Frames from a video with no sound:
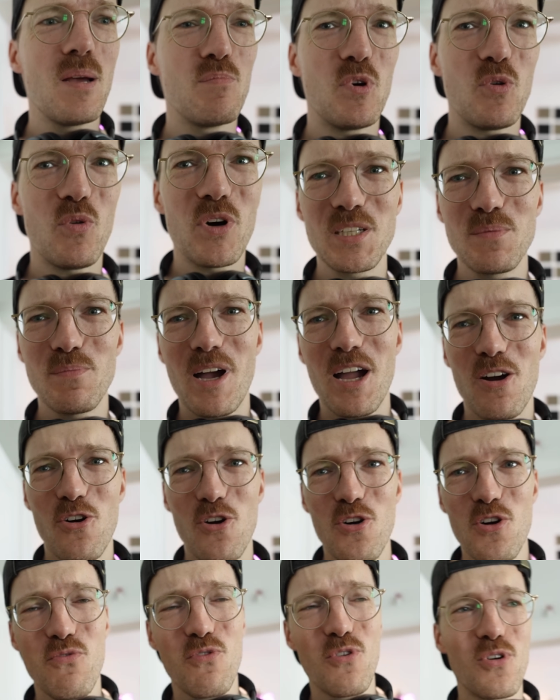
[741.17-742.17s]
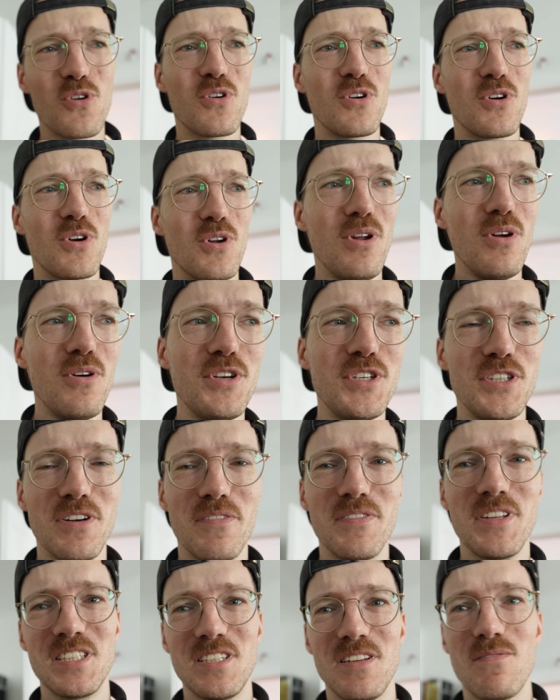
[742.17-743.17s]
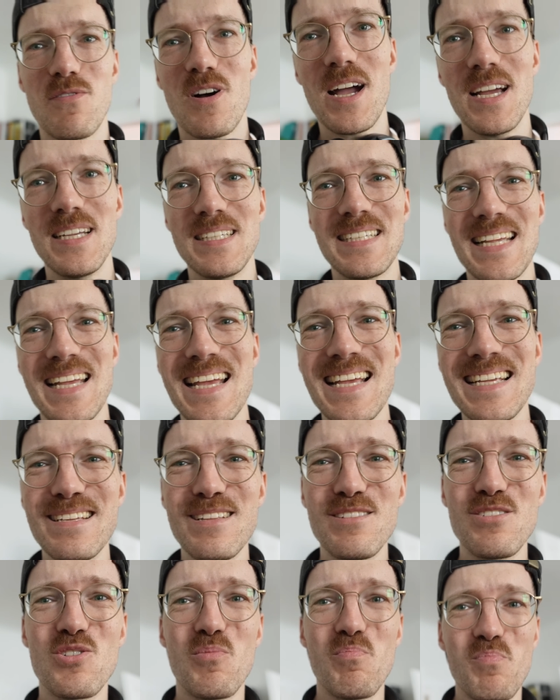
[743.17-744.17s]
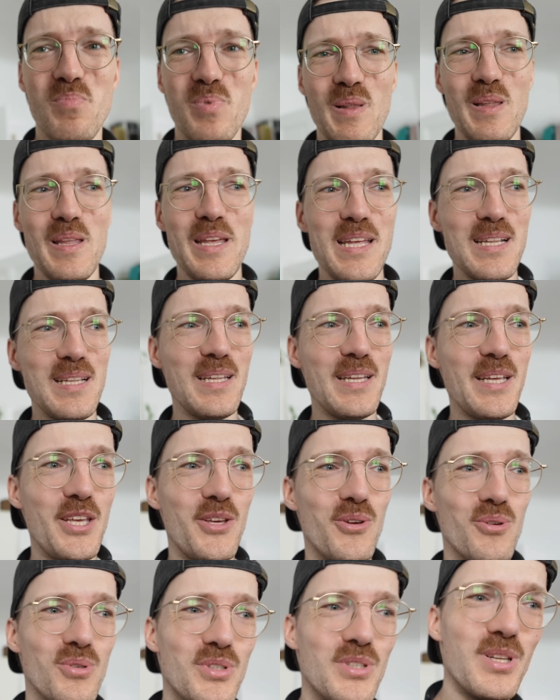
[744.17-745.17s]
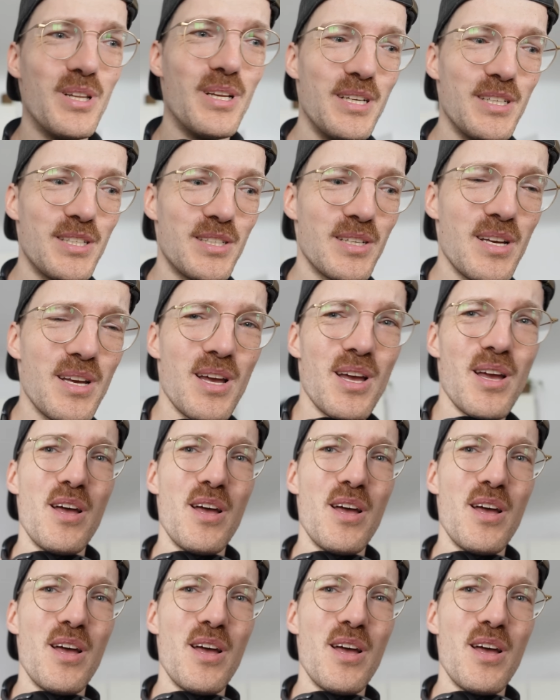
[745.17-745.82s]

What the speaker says: But what is my overall conclusion of this device? Is it completely useless?